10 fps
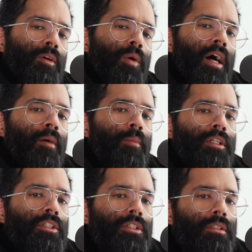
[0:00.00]
how
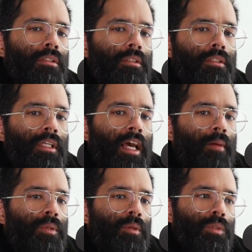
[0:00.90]
much
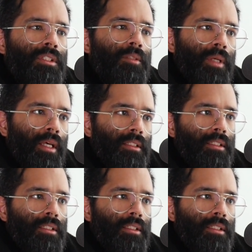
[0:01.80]
capital was spent,